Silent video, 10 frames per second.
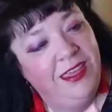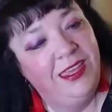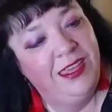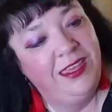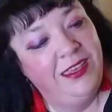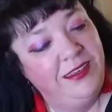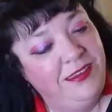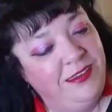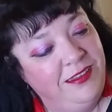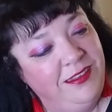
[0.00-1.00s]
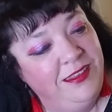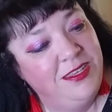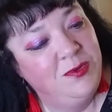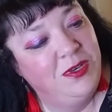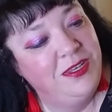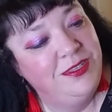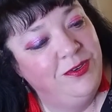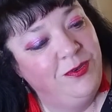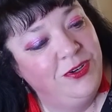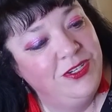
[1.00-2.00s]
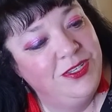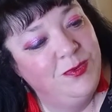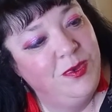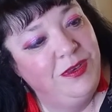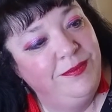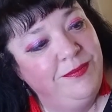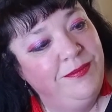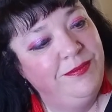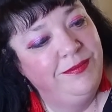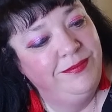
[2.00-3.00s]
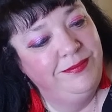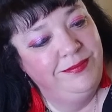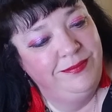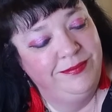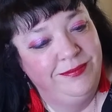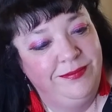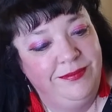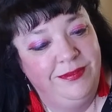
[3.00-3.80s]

And this one is a gorgeous one. Mm,